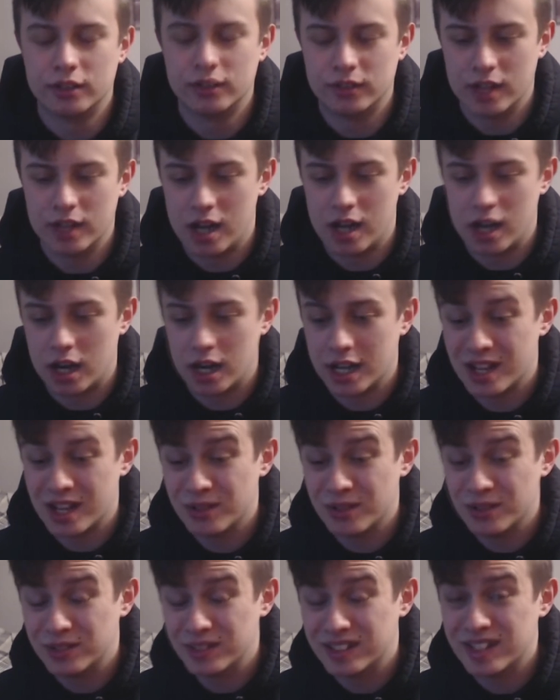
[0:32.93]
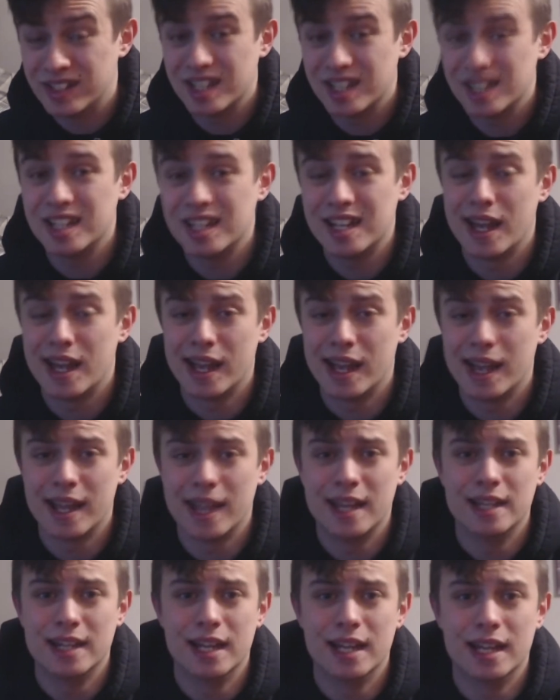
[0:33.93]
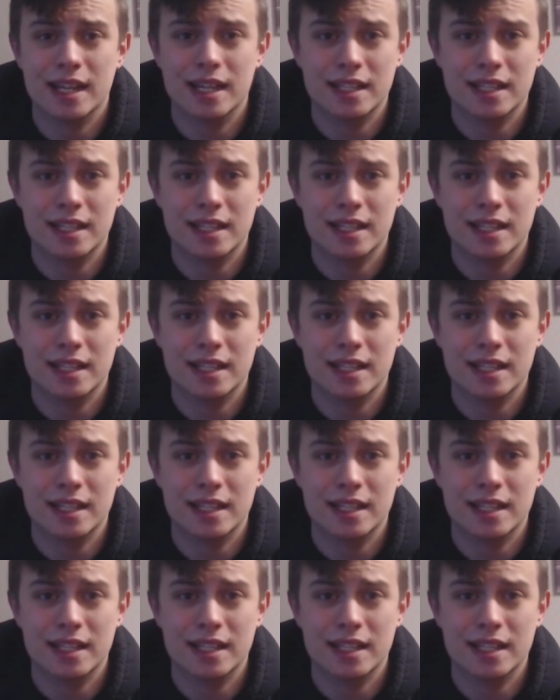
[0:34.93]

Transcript: that I have seen in